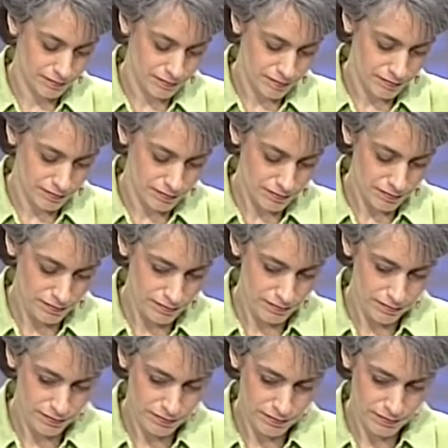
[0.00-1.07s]

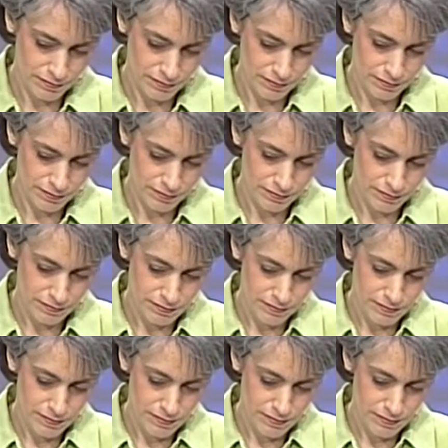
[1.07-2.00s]
[no speech]